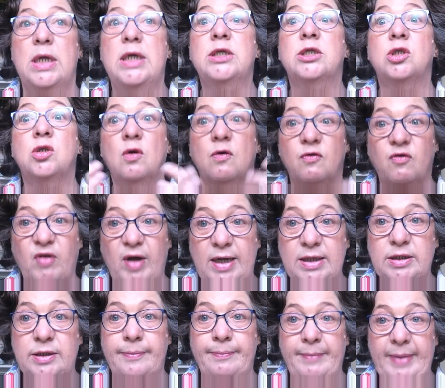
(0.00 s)
It's not
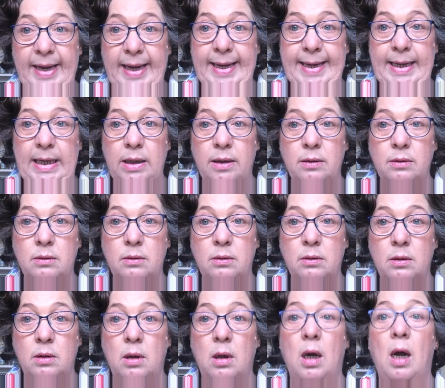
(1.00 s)
fair to me.
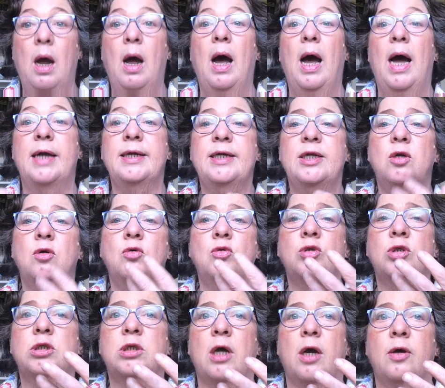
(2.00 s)
And it
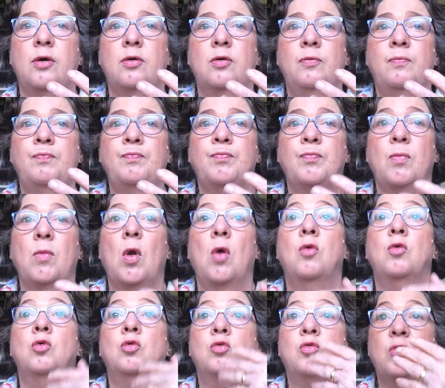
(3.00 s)
also
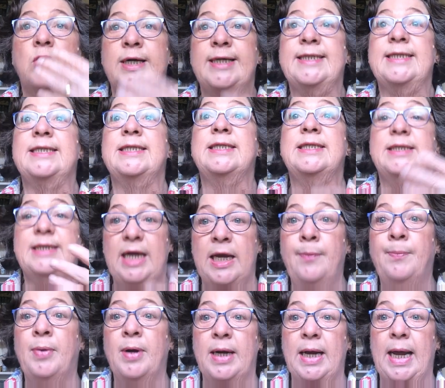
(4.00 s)
risks
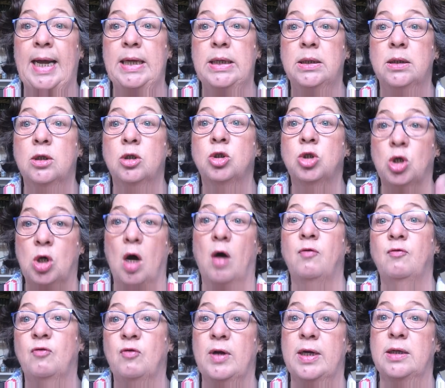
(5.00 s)
deepening the
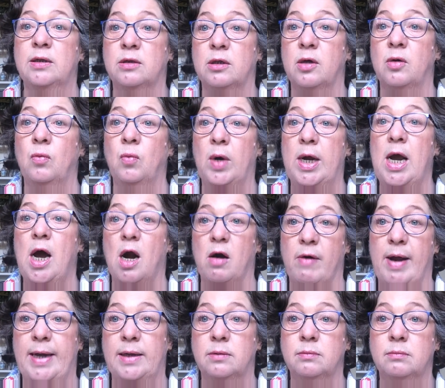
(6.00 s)
conflict that we
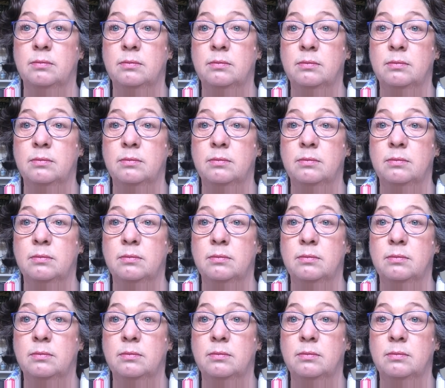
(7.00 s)
are in.